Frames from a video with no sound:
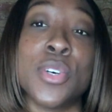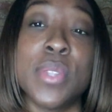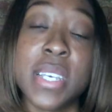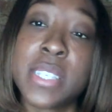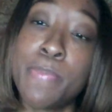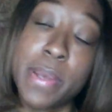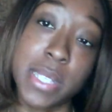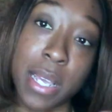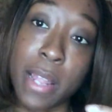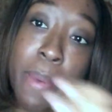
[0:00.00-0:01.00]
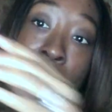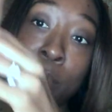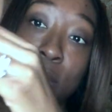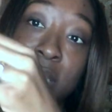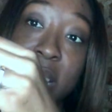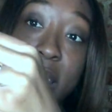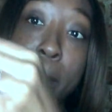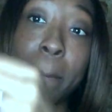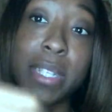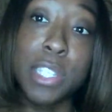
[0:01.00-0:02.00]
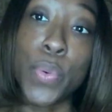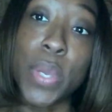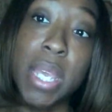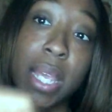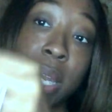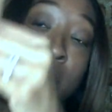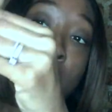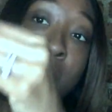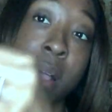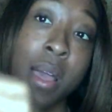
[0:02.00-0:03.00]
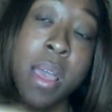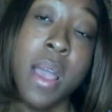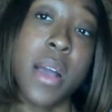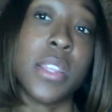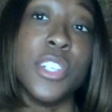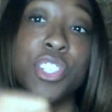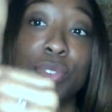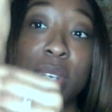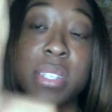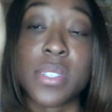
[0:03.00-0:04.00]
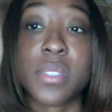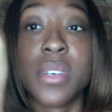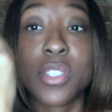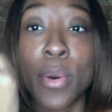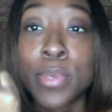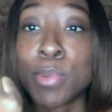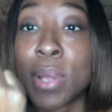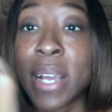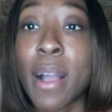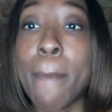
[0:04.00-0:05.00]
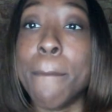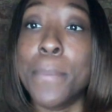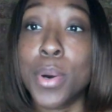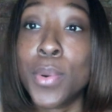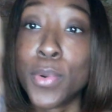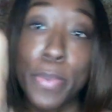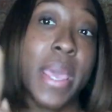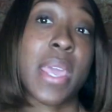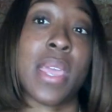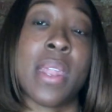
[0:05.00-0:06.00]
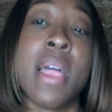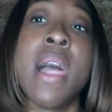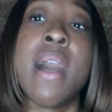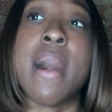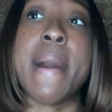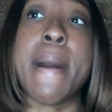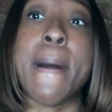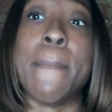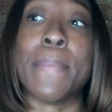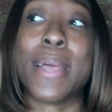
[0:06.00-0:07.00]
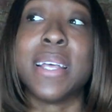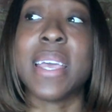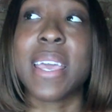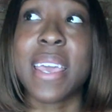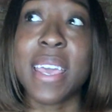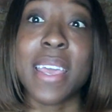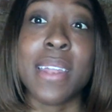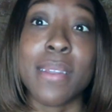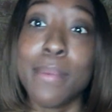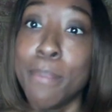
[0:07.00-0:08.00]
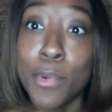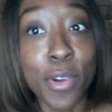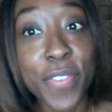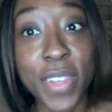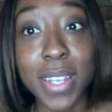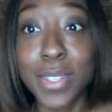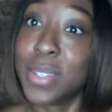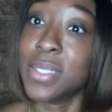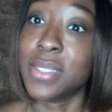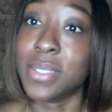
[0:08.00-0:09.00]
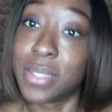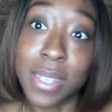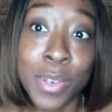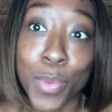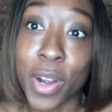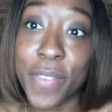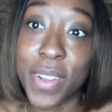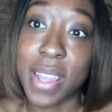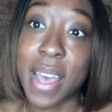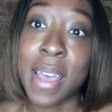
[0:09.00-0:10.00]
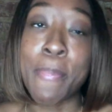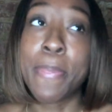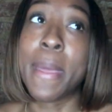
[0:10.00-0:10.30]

this particular pain was in between the joints. So it was more like a bone pain. And morphine didn't work for that.